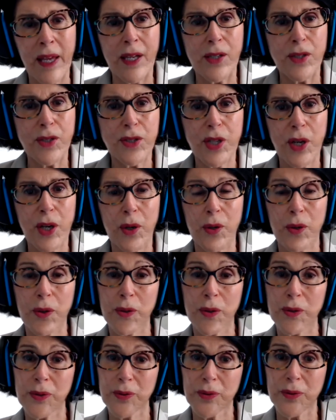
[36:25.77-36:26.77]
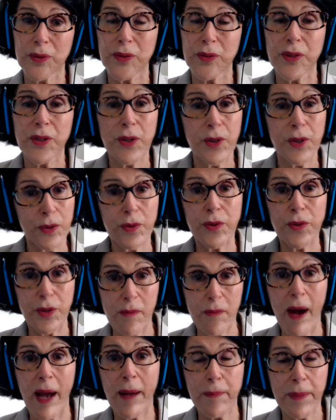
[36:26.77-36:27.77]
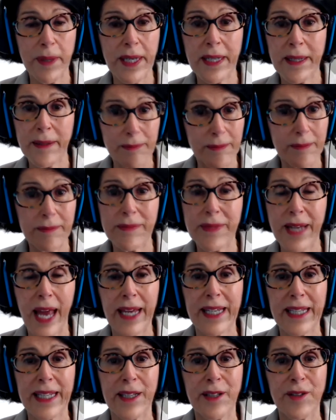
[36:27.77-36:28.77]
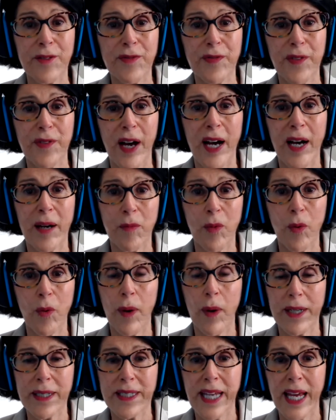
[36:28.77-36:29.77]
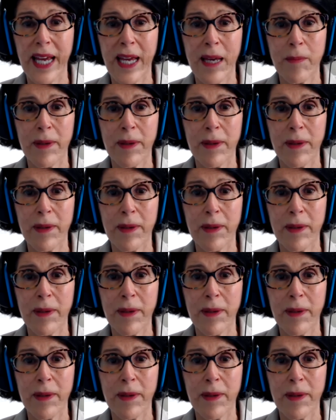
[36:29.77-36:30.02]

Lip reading: So you might be negative one day,